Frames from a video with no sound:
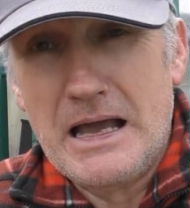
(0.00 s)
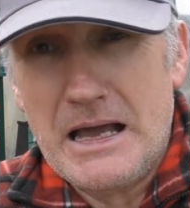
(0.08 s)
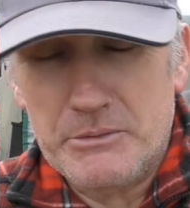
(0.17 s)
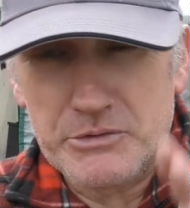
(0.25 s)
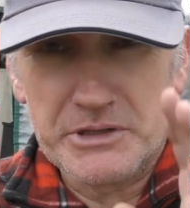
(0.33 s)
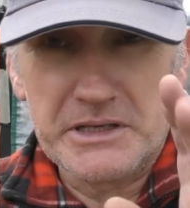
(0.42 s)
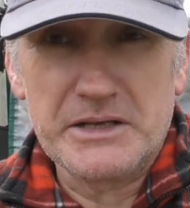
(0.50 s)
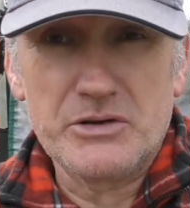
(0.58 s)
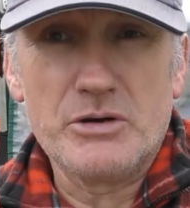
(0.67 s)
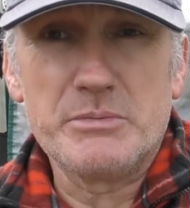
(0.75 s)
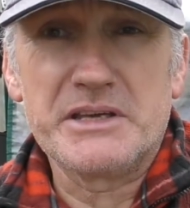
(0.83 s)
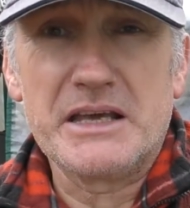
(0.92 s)
I'm going to get
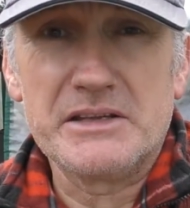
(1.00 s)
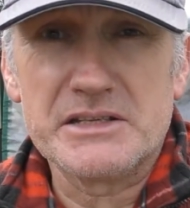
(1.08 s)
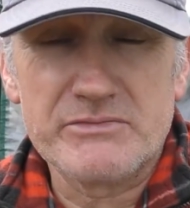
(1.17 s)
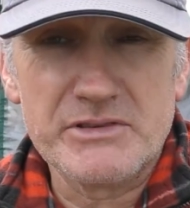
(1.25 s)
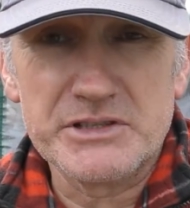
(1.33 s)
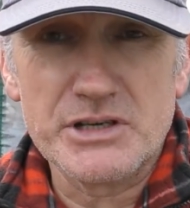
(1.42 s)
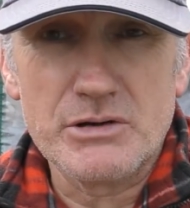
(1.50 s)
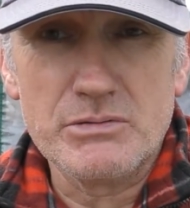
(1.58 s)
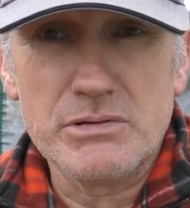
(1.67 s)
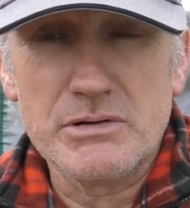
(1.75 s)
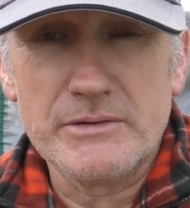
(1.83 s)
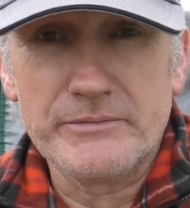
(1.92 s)
home and get this video
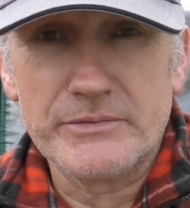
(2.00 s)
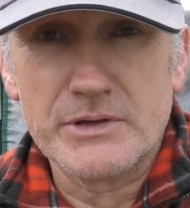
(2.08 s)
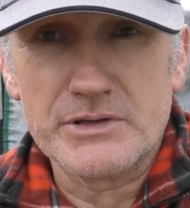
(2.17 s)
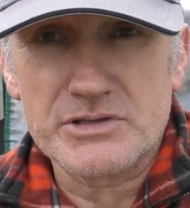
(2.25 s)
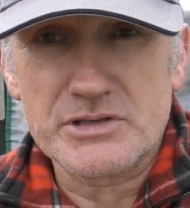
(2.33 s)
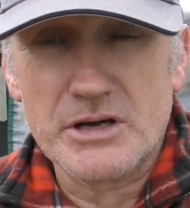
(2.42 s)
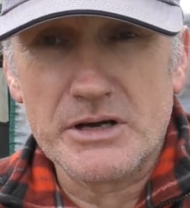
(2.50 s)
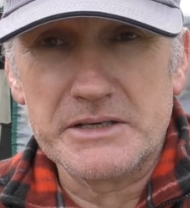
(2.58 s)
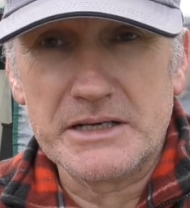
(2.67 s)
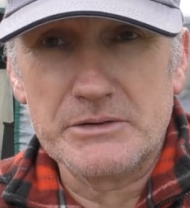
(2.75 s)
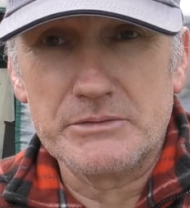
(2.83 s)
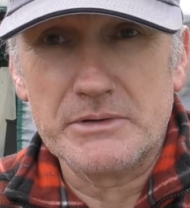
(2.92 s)
sorted
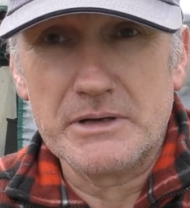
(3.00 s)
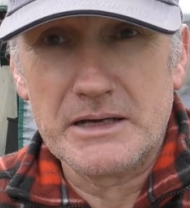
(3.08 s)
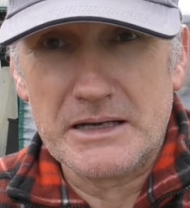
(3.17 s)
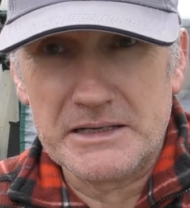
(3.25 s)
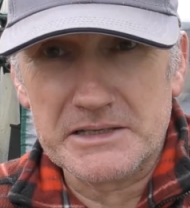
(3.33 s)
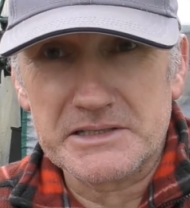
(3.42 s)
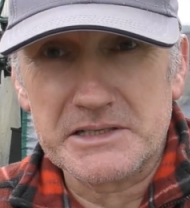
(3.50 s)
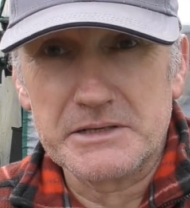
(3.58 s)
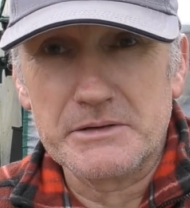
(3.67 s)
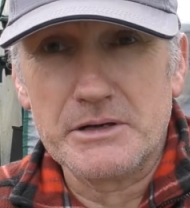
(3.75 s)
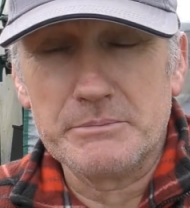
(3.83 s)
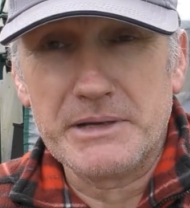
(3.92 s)
out, and I'll see
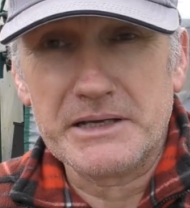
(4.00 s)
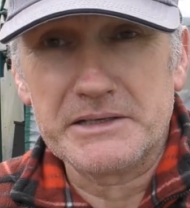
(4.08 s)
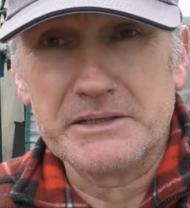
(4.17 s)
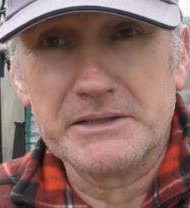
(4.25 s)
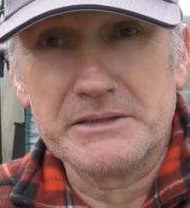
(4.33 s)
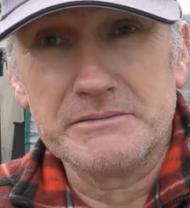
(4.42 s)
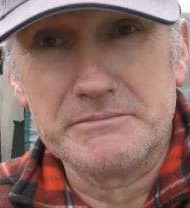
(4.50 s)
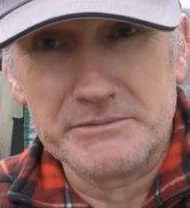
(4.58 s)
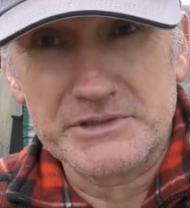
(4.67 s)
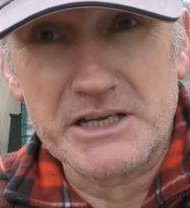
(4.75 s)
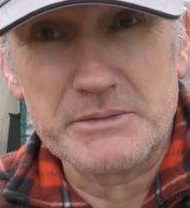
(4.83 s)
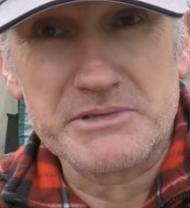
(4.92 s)
you all back here
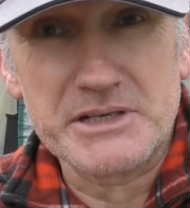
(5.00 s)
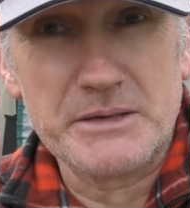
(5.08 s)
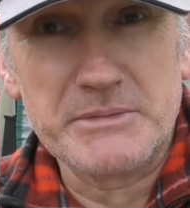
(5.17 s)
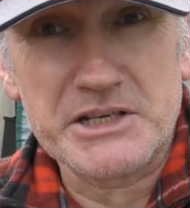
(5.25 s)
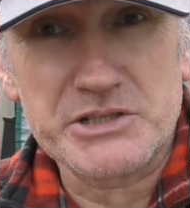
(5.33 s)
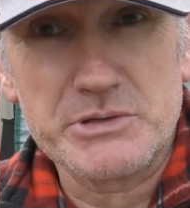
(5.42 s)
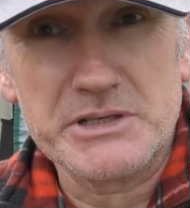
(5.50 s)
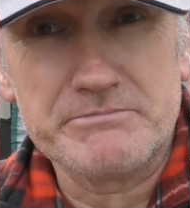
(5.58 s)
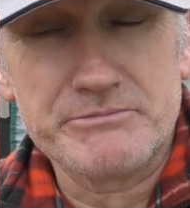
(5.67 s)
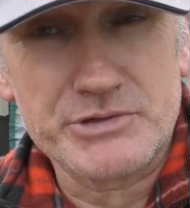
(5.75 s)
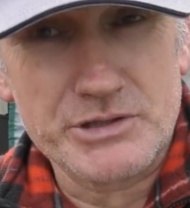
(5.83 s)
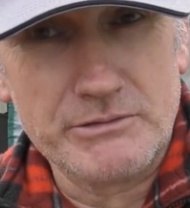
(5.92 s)
same time next week.
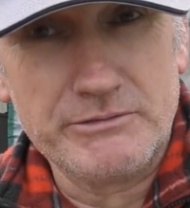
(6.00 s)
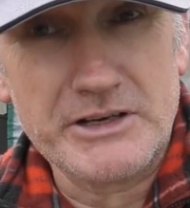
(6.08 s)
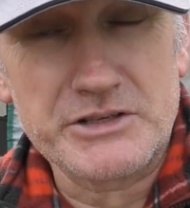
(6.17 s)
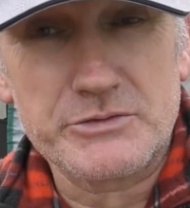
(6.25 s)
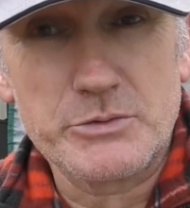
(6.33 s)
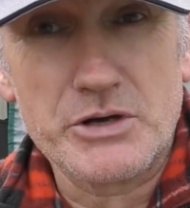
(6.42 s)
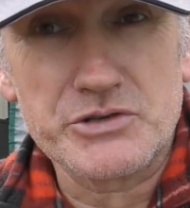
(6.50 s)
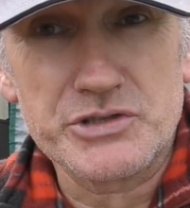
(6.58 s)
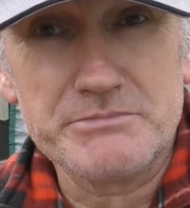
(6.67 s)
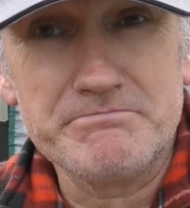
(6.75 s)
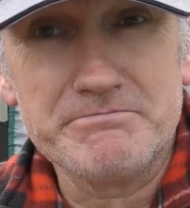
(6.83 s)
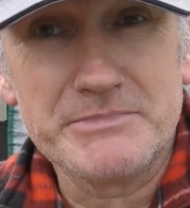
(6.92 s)
So thanks for
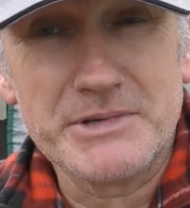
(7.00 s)
watching.